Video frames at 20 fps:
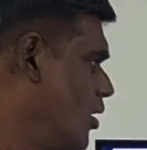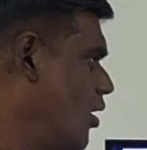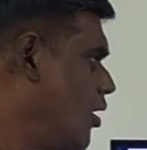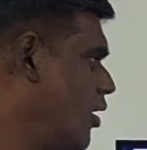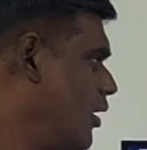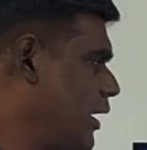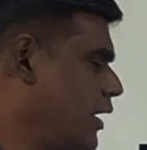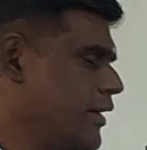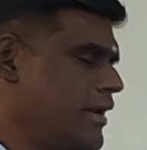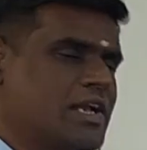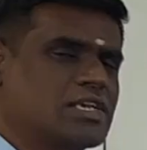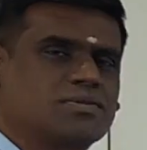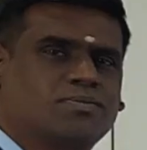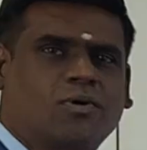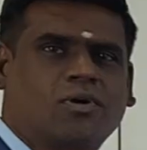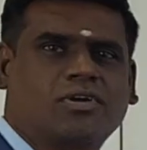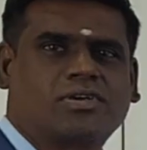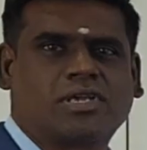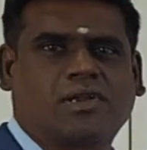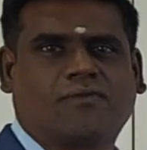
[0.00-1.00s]
or in
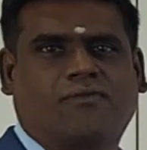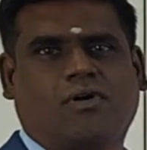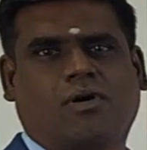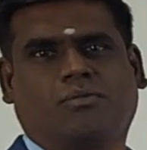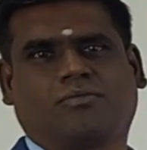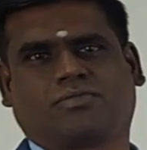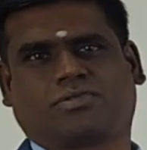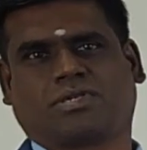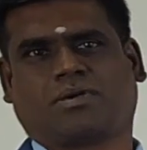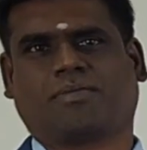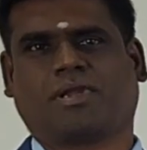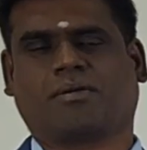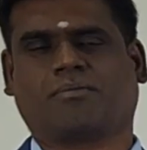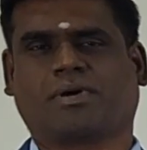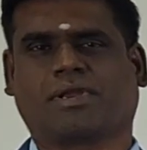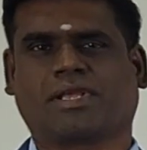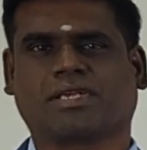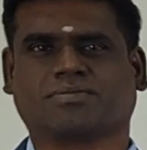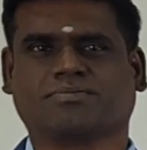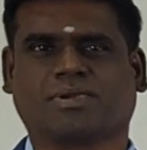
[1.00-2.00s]
exponential form, some
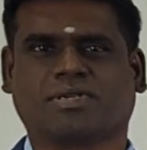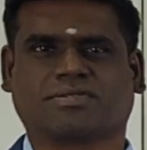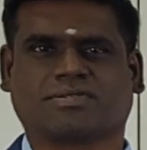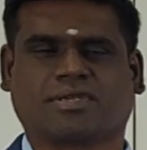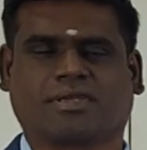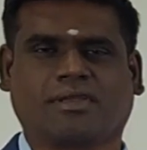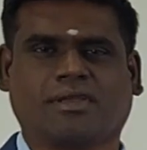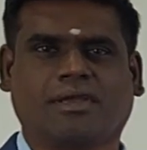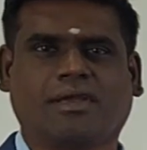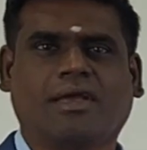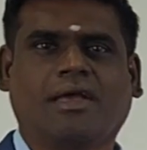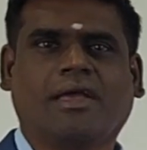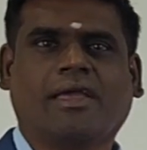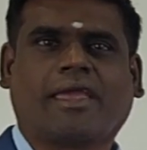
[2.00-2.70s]
number is missing.